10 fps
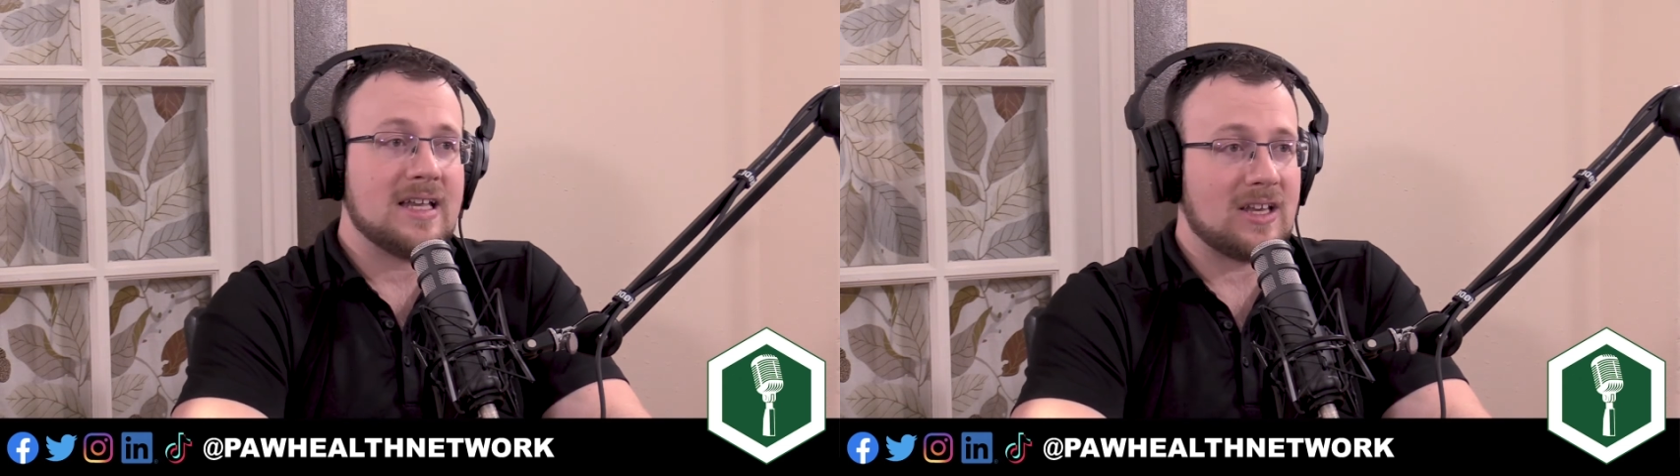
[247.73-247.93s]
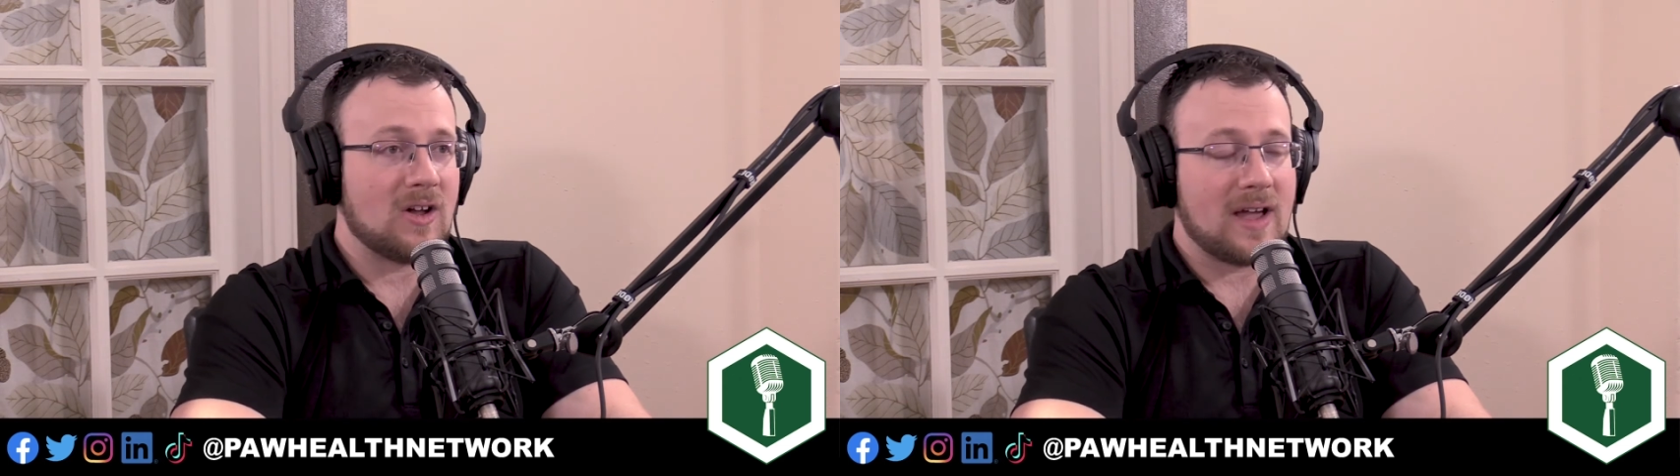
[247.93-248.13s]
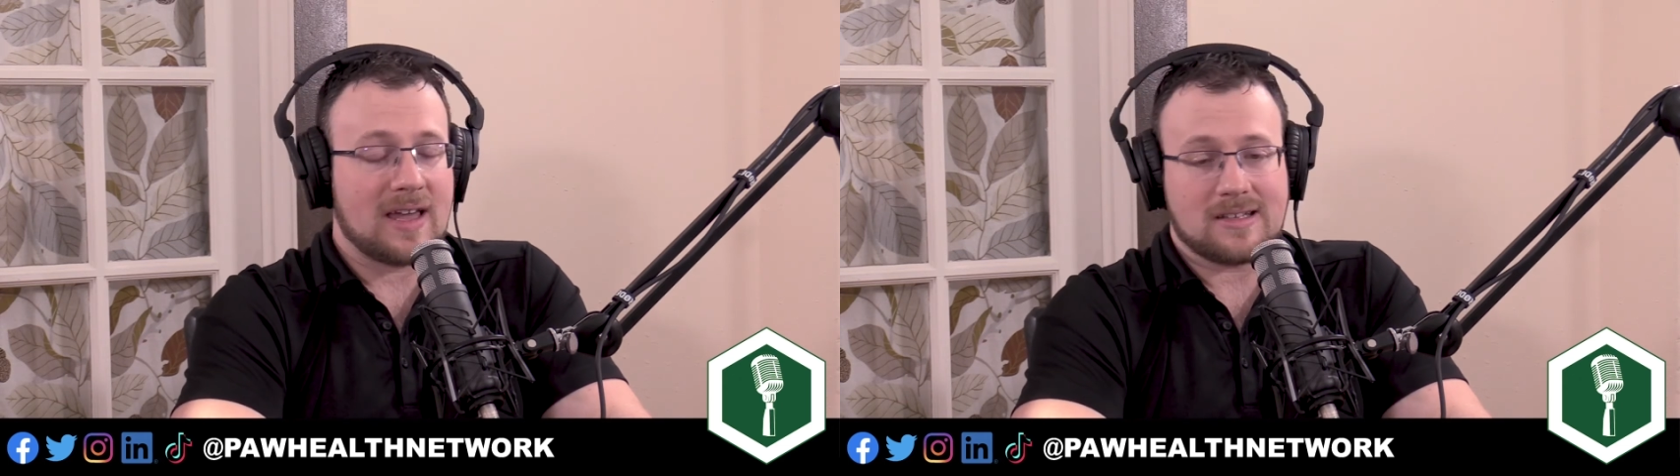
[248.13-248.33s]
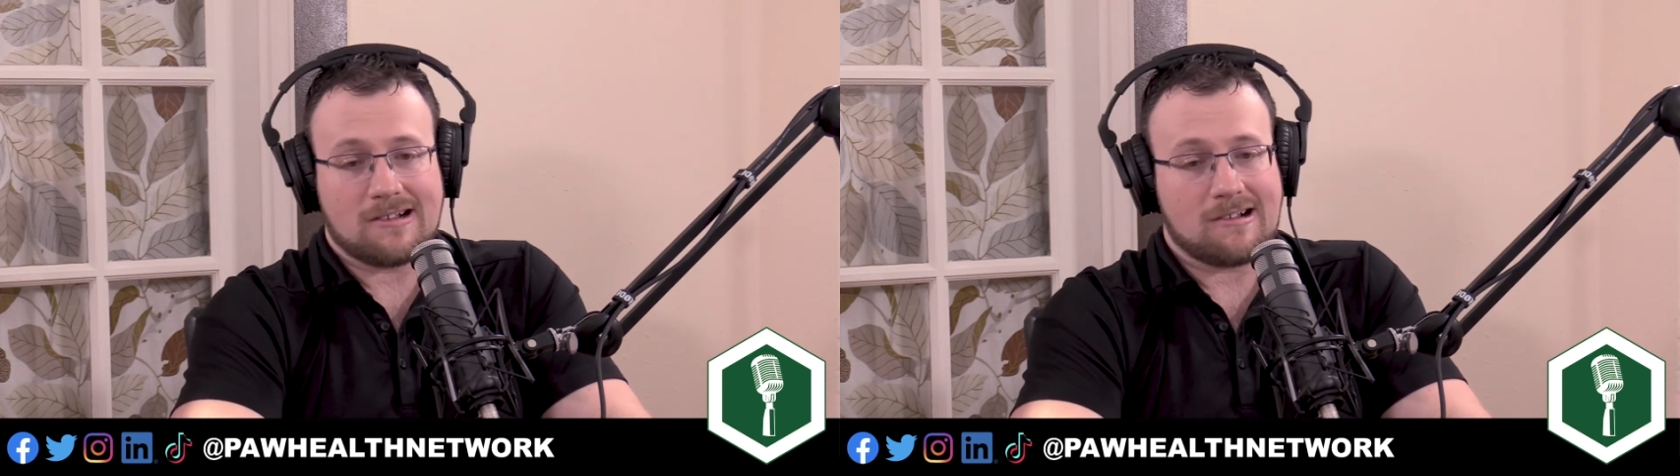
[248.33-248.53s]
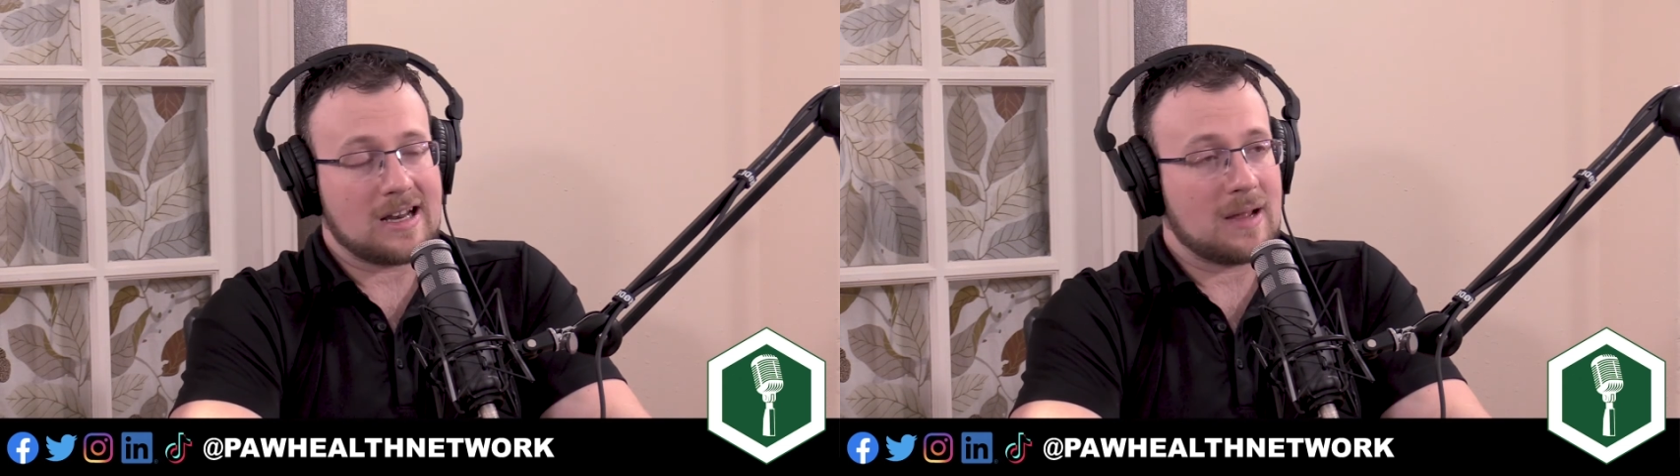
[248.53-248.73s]
I had a
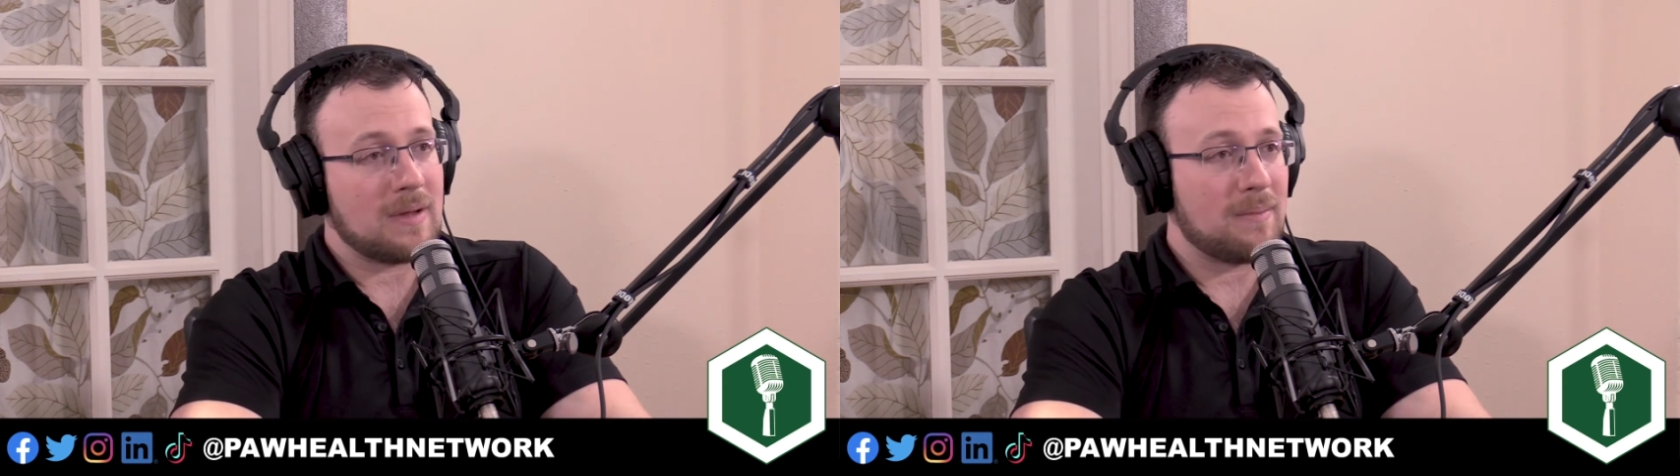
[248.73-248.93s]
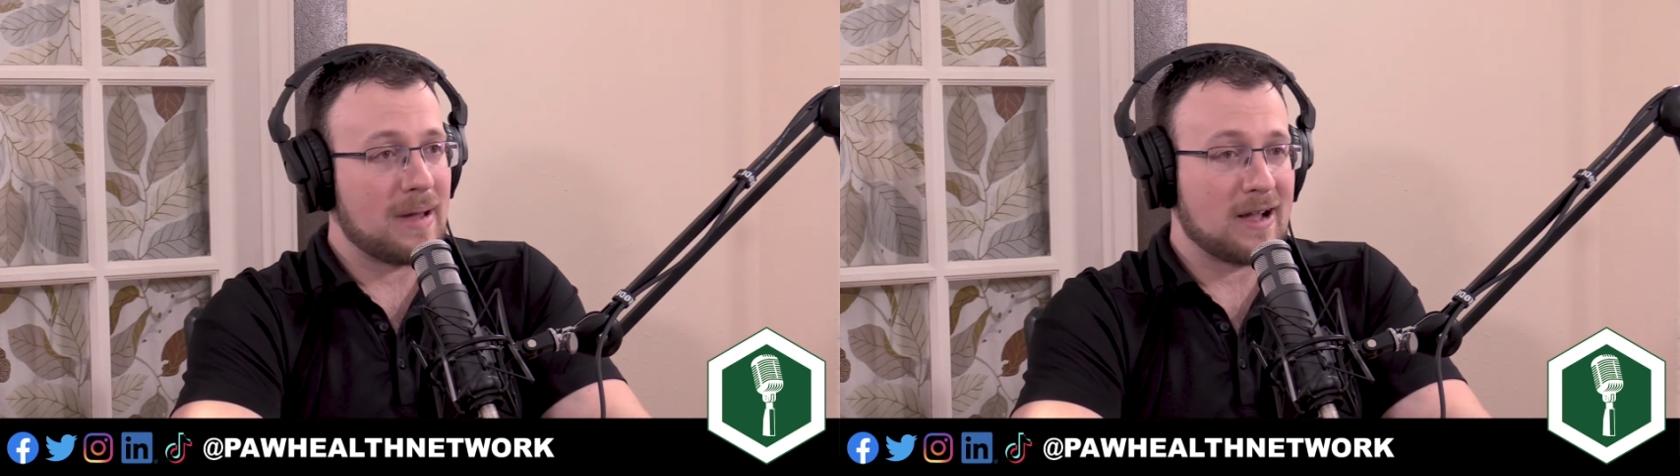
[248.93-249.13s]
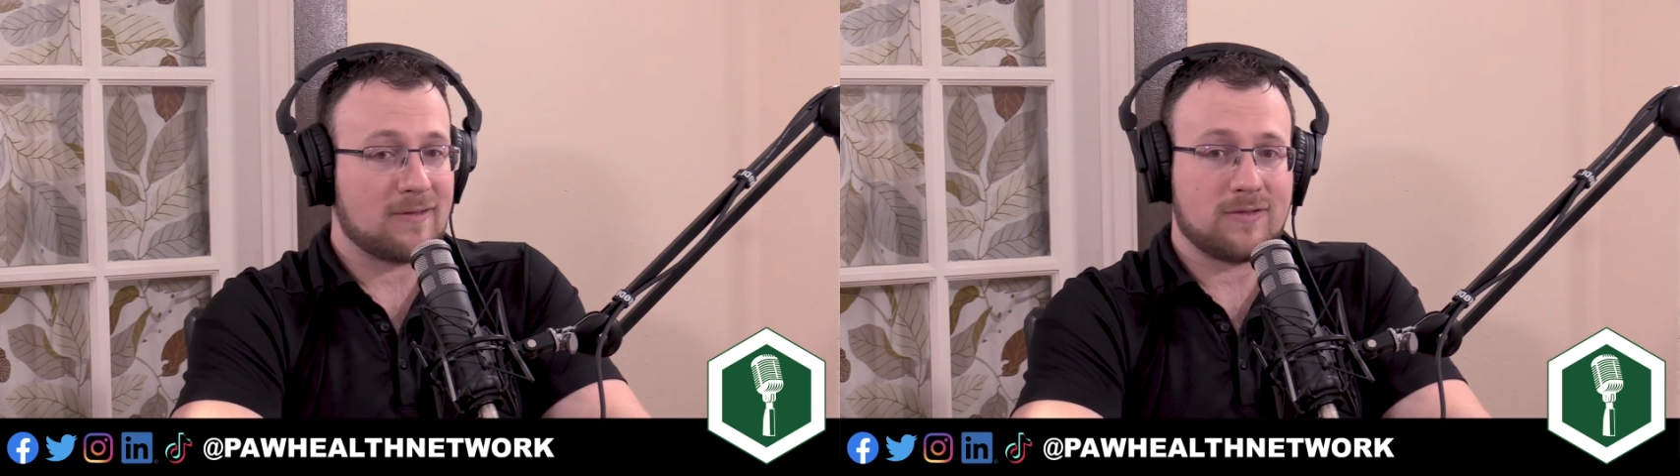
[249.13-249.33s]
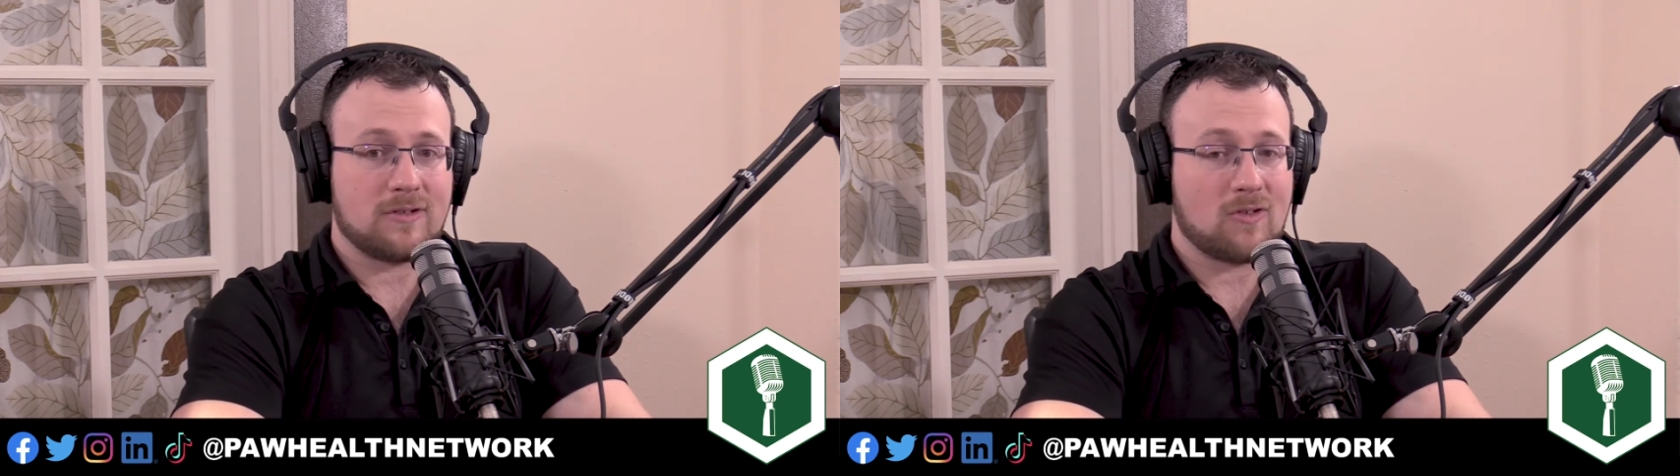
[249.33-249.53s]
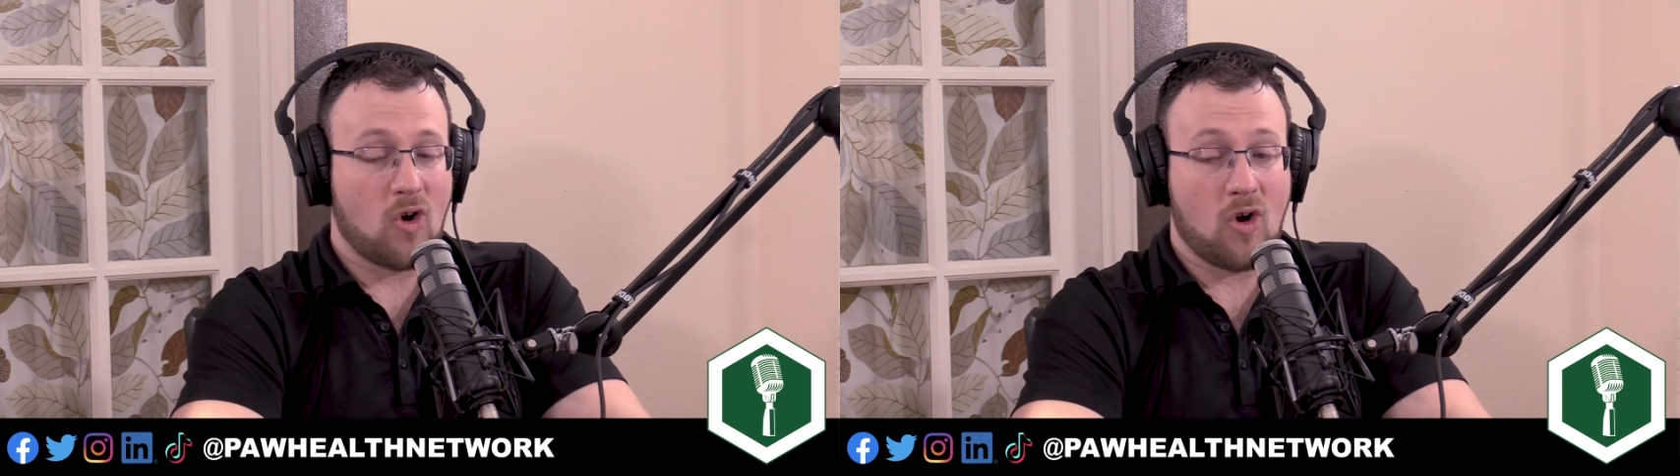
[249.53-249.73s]
target on my back for